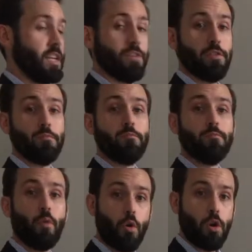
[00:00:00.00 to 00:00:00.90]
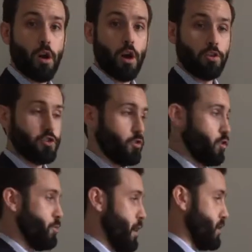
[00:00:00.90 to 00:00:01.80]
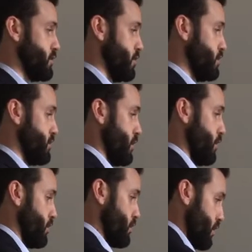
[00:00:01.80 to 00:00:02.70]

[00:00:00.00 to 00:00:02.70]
even more hunched shoulder posture, so